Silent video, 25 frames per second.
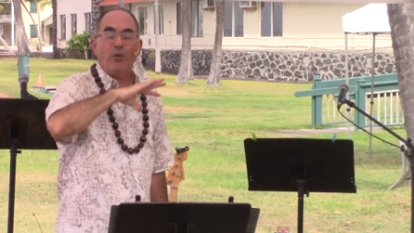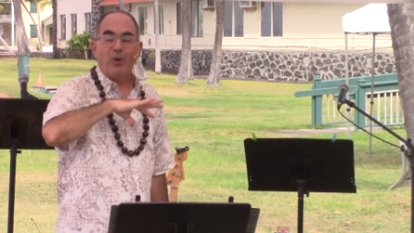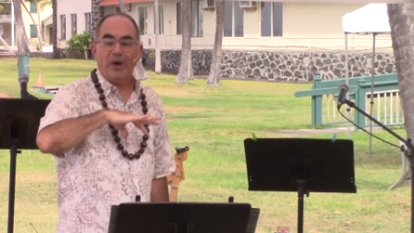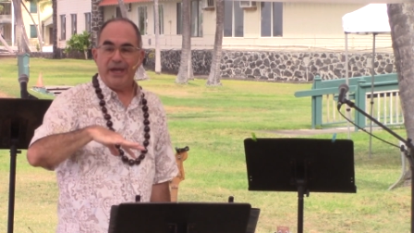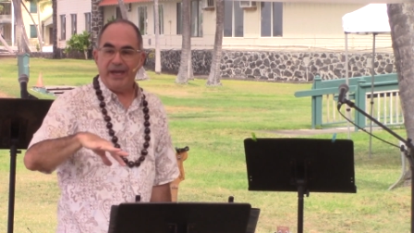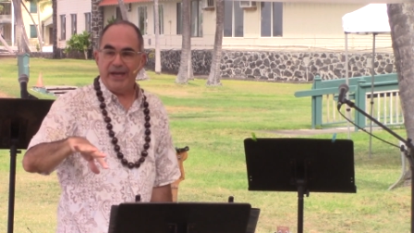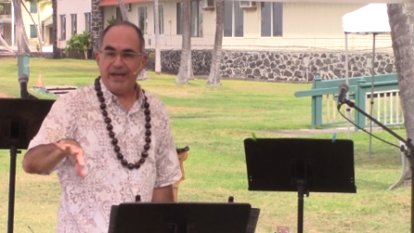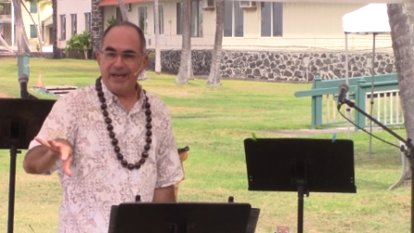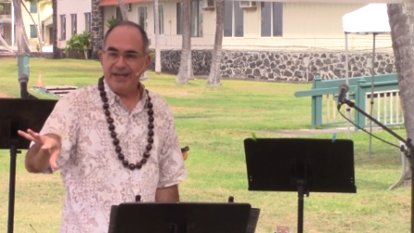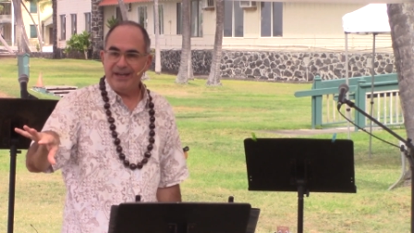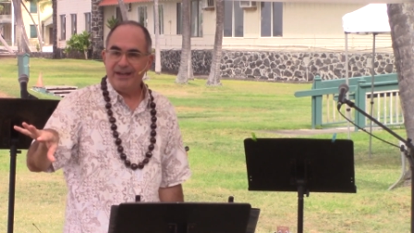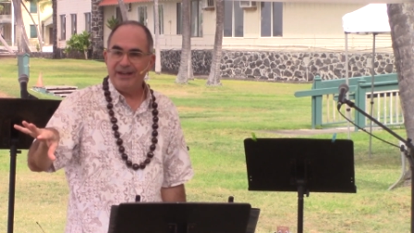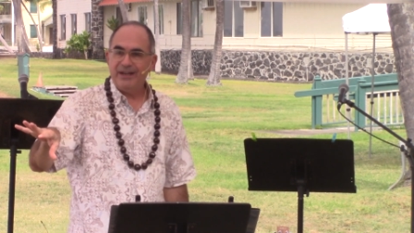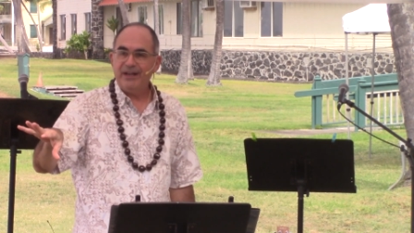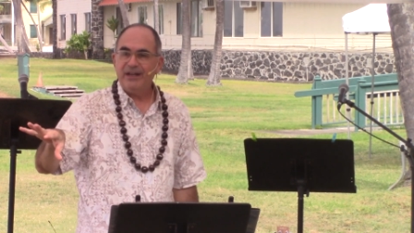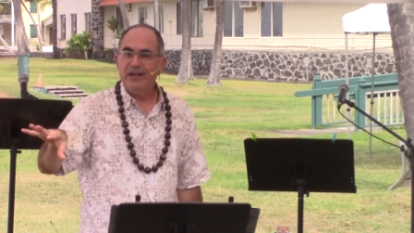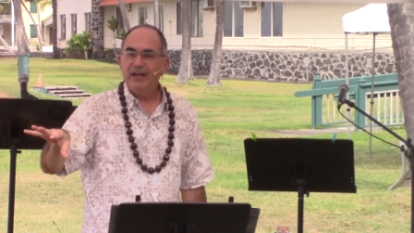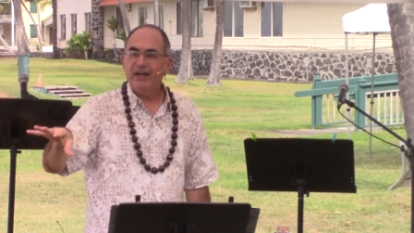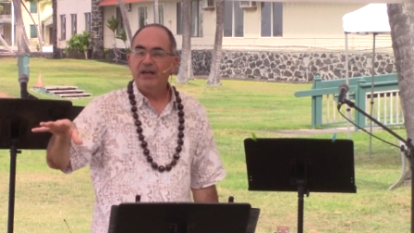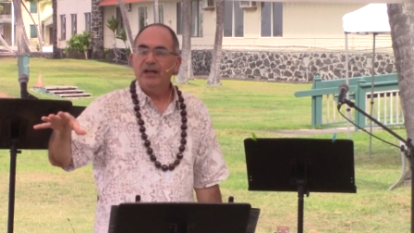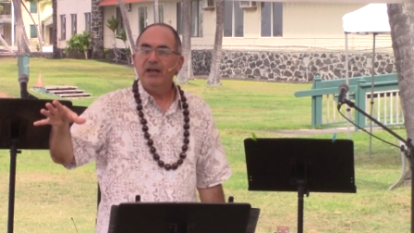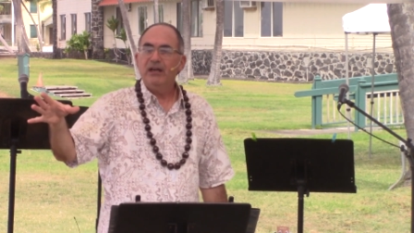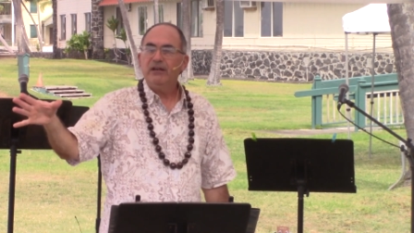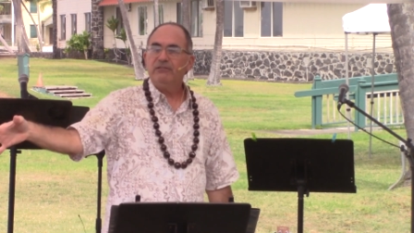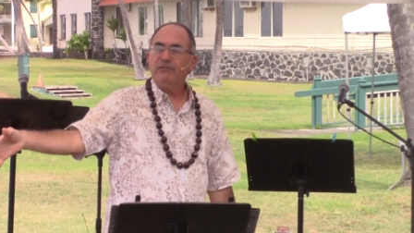way,
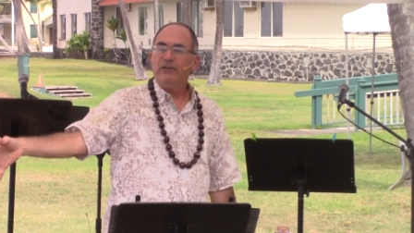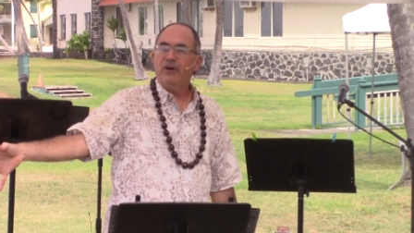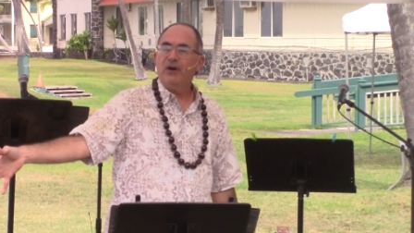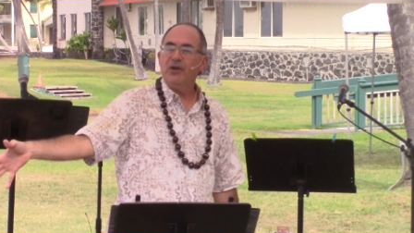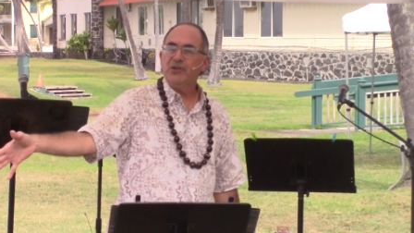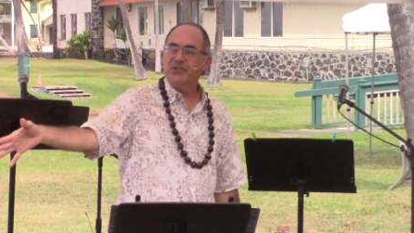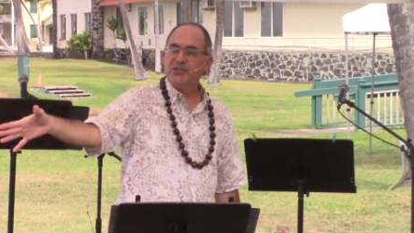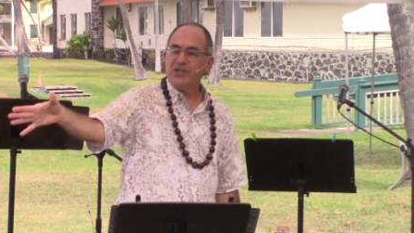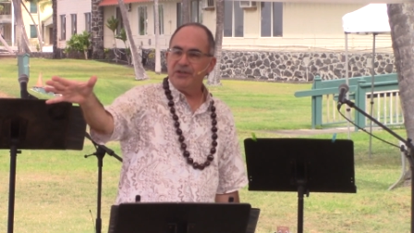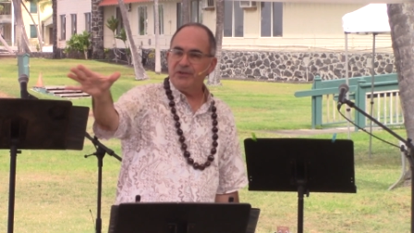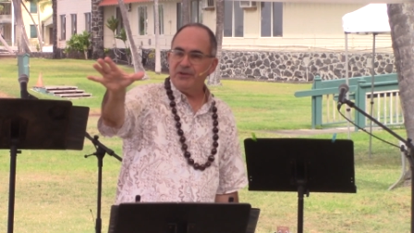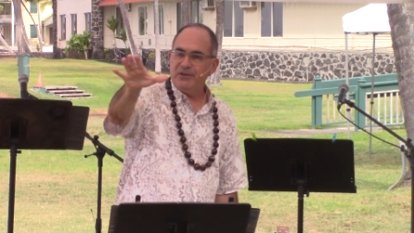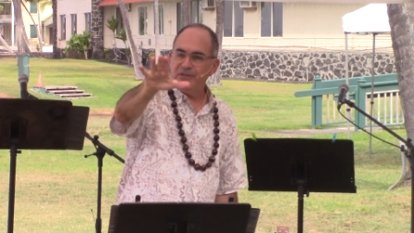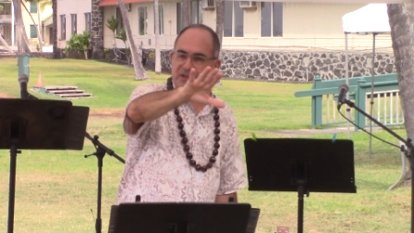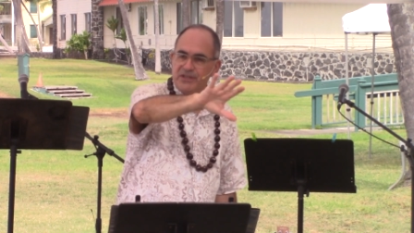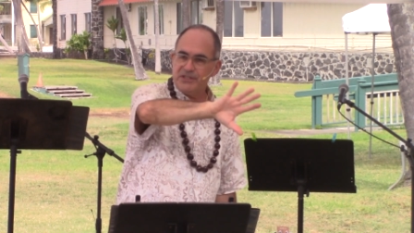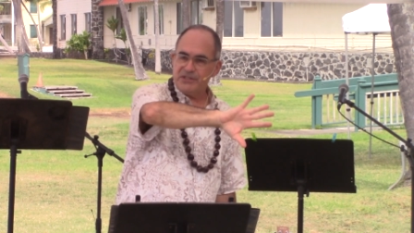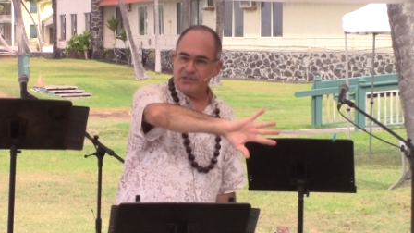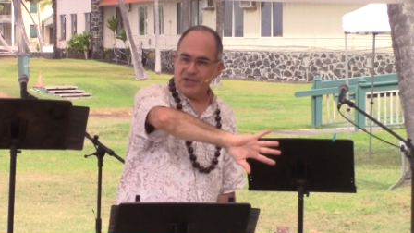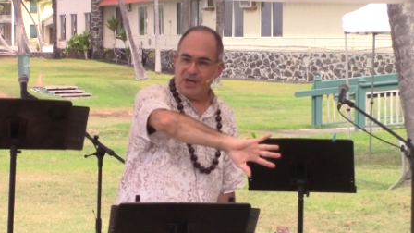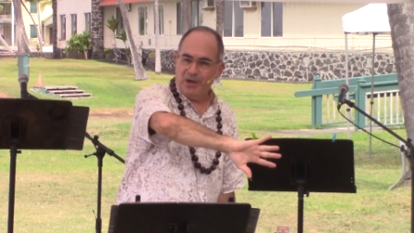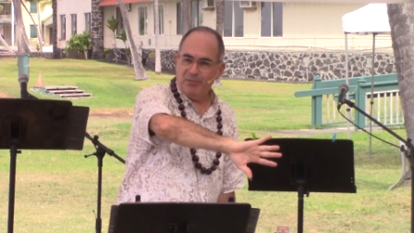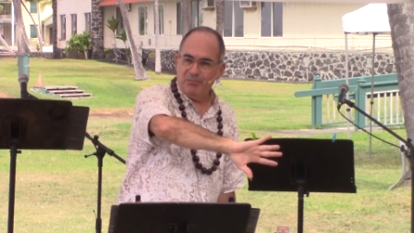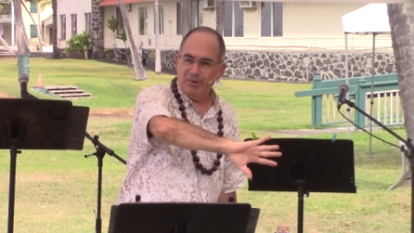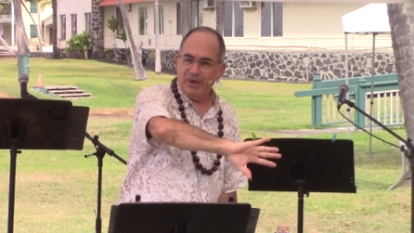falls under
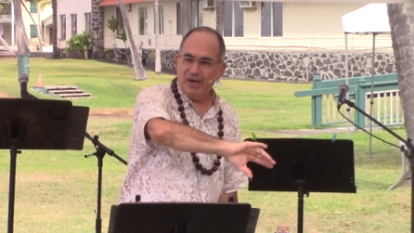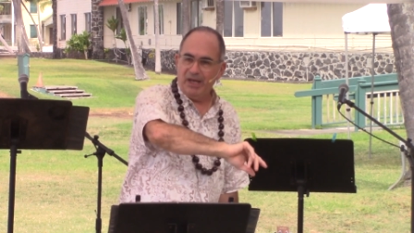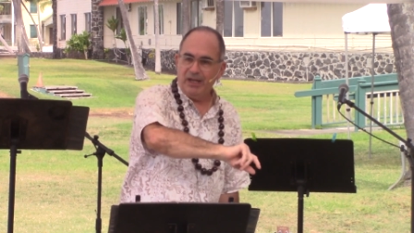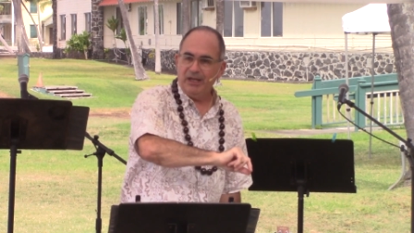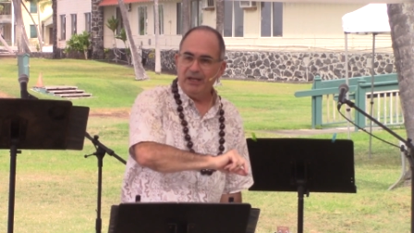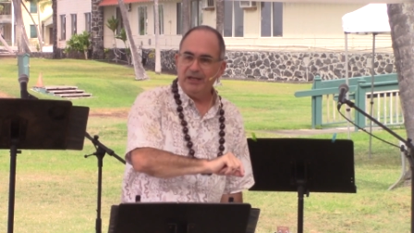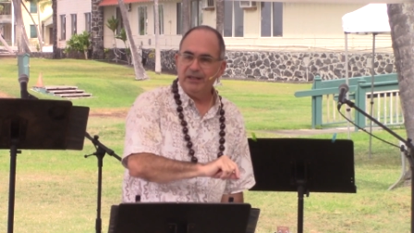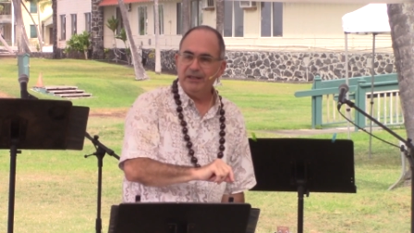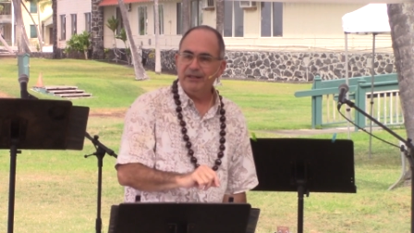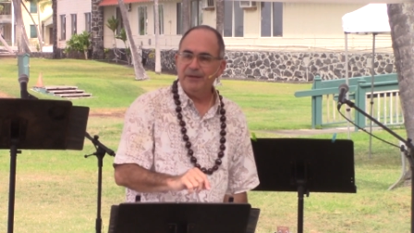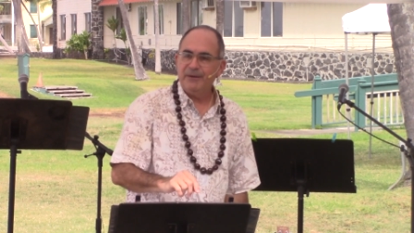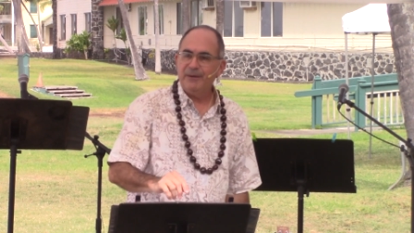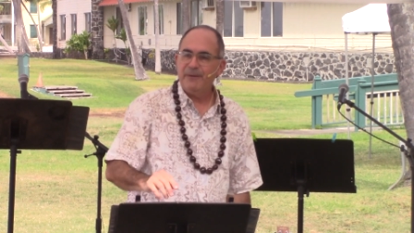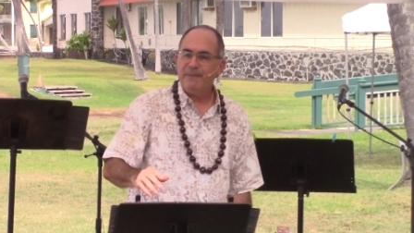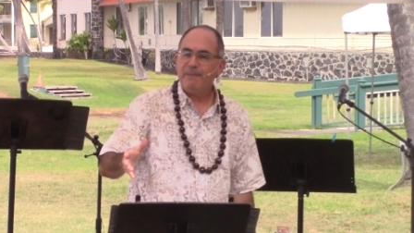this umbrella.